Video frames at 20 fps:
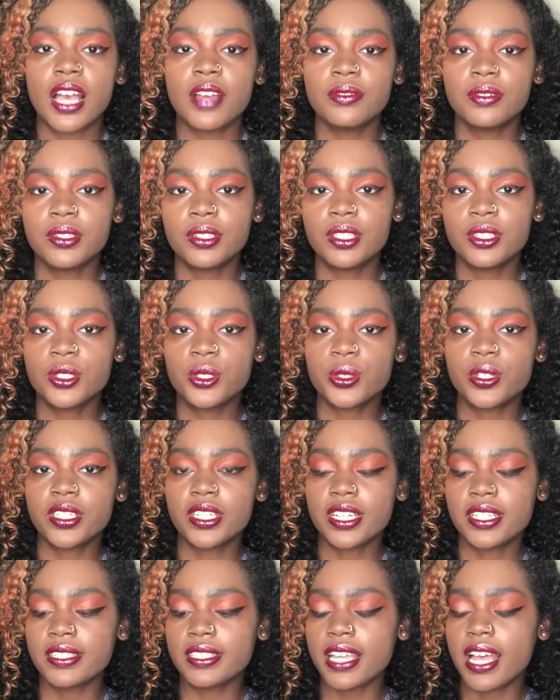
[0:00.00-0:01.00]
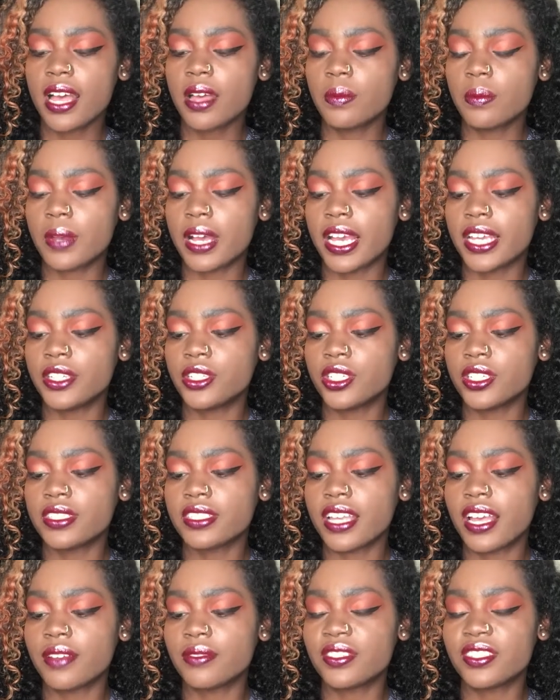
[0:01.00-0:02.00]
After the shortcuts app, I just
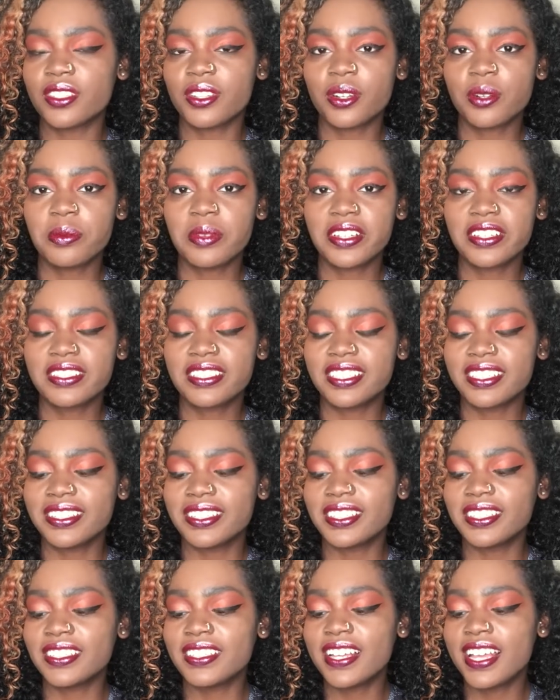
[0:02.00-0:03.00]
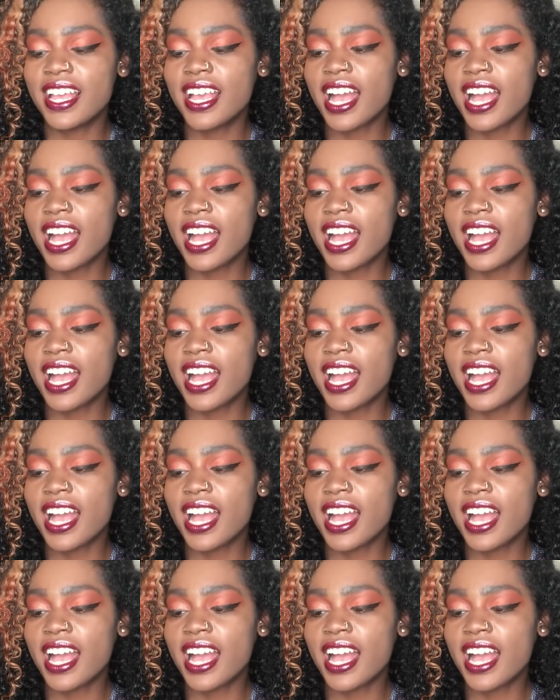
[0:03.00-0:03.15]
have Starbucks here.